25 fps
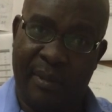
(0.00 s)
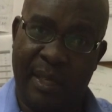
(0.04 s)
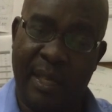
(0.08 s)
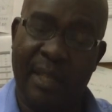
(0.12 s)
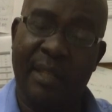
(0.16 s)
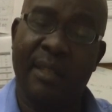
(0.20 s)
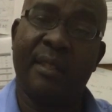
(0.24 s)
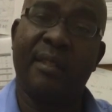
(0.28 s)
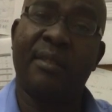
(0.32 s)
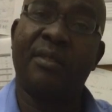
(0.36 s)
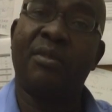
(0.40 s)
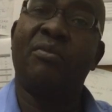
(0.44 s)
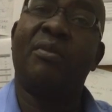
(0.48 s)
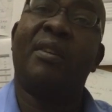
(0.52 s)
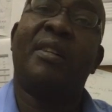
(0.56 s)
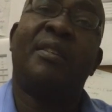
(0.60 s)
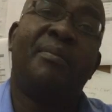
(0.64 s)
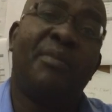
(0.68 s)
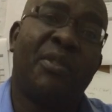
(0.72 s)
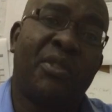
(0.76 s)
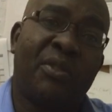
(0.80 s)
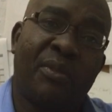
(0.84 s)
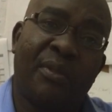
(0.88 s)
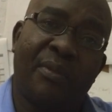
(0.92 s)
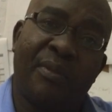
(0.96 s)
And this is what
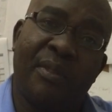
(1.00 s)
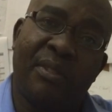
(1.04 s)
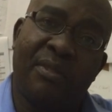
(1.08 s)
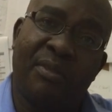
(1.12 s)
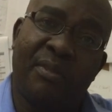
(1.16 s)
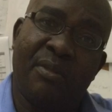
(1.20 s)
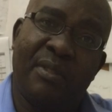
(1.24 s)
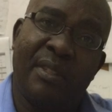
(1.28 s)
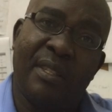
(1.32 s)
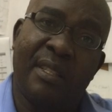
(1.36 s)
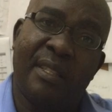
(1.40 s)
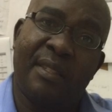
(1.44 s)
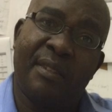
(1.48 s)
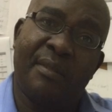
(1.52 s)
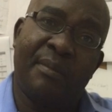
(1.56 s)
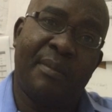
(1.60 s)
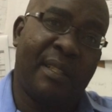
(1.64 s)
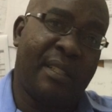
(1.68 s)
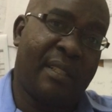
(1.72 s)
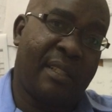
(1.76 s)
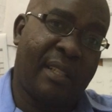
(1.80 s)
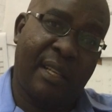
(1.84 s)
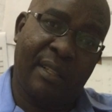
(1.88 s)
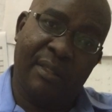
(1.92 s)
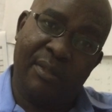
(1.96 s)
most of the students have
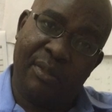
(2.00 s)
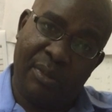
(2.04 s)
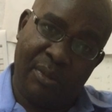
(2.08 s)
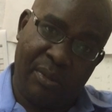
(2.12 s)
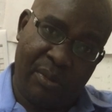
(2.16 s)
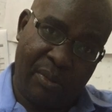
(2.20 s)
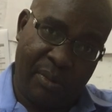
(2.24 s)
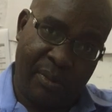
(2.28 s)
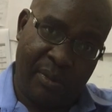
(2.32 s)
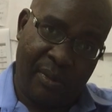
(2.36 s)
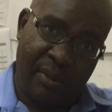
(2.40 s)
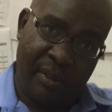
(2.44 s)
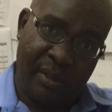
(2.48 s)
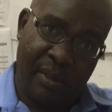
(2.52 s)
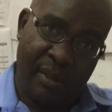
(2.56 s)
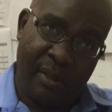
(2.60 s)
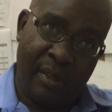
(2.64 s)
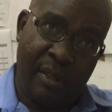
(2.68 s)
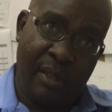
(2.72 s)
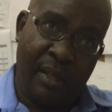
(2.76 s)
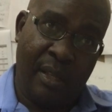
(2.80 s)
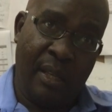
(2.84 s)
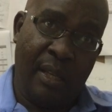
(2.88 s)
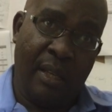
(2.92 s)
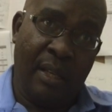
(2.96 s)
been trying to do.
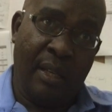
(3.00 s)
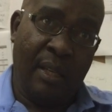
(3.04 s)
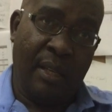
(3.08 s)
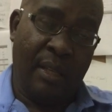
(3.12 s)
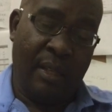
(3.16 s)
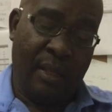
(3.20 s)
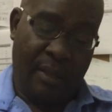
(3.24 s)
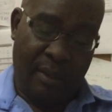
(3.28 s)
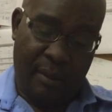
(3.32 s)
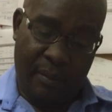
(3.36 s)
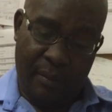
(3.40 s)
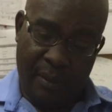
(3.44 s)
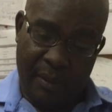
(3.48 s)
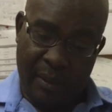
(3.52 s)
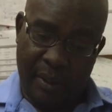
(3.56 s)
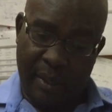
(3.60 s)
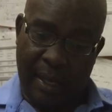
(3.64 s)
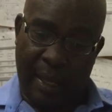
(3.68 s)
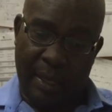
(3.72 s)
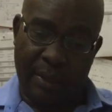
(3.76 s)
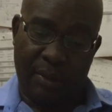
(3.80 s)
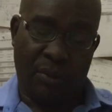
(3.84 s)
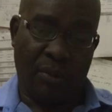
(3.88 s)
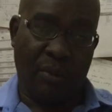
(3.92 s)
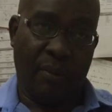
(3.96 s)

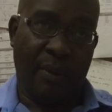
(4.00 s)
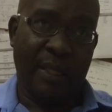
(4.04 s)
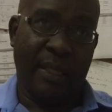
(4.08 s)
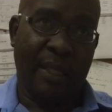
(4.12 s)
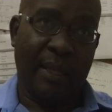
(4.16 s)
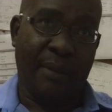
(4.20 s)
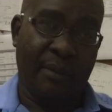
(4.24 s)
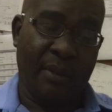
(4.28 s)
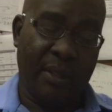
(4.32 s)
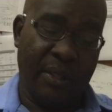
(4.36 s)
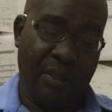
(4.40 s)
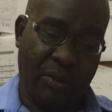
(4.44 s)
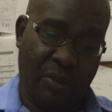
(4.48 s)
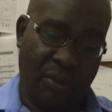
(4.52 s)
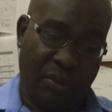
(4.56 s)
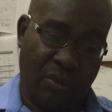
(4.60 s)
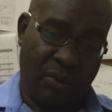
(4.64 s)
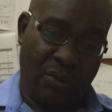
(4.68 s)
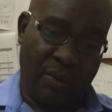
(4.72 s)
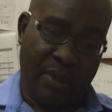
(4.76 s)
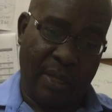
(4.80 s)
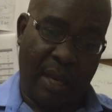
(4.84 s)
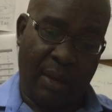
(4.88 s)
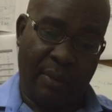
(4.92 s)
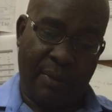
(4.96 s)
Right, so what I'm going to
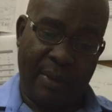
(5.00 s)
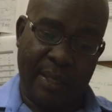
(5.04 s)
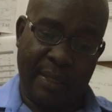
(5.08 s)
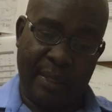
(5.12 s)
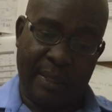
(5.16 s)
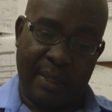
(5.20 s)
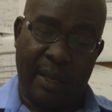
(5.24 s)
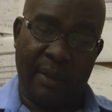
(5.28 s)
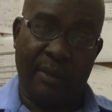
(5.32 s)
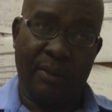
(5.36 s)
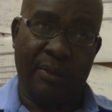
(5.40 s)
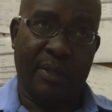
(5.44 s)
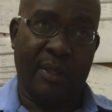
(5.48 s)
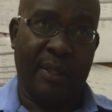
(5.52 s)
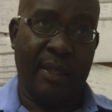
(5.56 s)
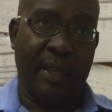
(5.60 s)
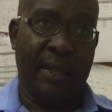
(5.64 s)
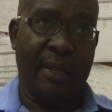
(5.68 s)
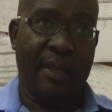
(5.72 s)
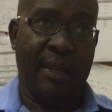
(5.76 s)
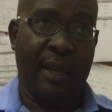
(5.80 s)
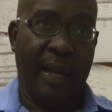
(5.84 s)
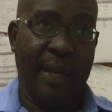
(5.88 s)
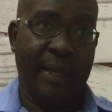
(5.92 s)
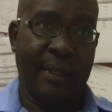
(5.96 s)
do now is I will
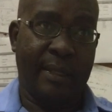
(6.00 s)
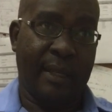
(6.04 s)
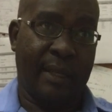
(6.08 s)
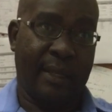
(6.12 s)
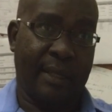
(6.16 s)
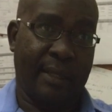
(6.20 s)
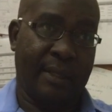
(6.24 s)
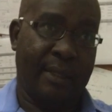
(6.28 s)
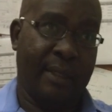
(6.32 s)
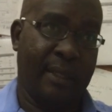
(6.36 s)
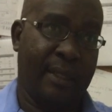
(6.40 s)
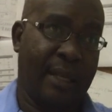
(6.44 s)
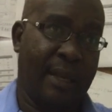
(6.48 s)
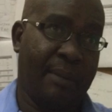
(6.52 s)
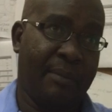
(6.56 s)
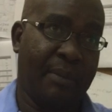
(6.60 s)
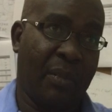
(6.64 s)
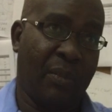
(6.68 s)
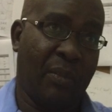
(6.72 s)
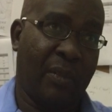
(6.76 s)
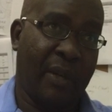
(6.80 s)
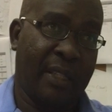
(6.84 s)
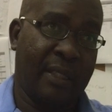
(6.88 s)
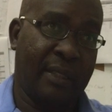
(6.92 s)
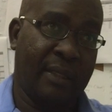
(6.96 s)
say iteration number
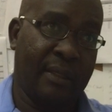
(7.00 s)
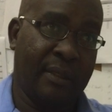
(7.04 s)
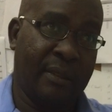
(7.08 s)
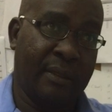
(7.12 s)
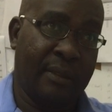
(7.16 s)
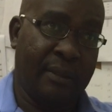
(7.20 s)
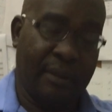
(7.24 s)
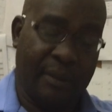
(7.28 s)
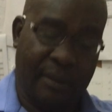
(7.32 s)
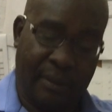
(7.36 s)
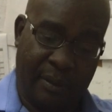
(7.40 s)
1.